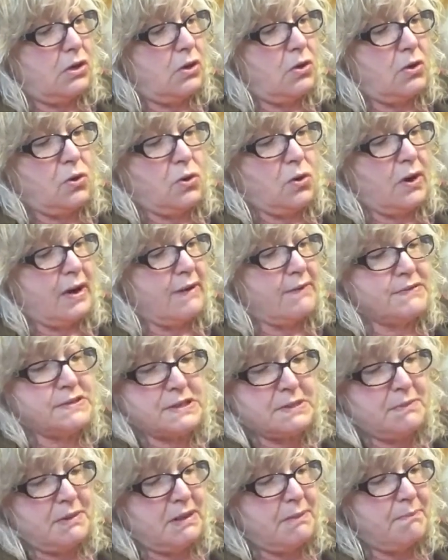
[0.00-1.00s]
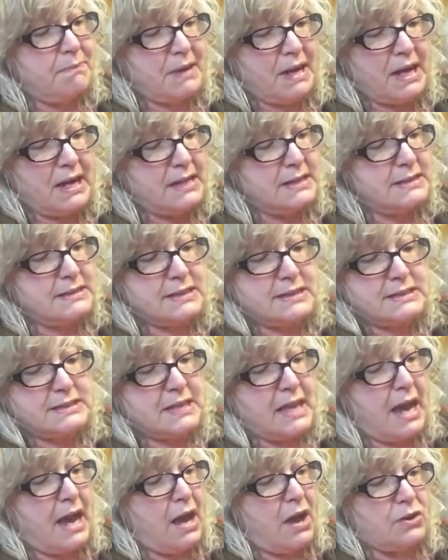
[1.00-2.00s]
or if somebody buys this
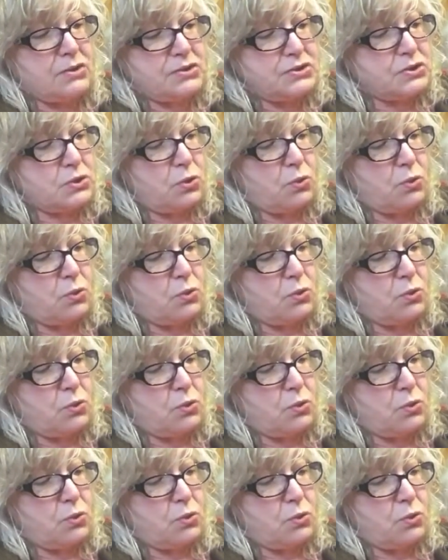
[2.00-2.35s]
house